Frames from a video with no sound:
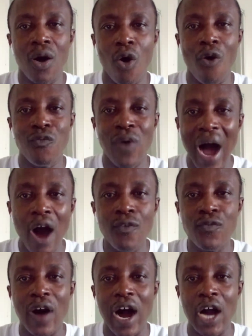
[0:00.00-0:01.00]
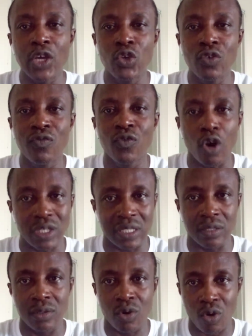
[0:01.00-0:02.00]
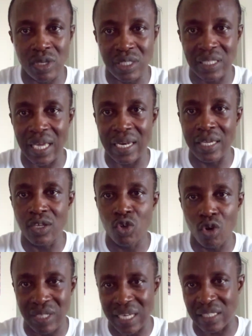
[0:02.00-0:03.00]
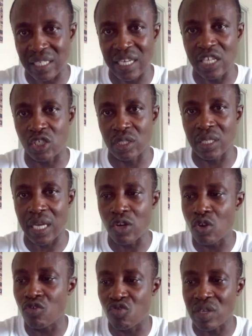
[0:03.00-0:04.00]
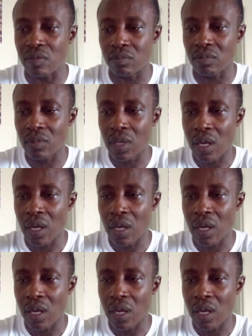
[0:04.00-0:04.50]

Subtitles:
of how far you've gotten concerning your destination and your dream.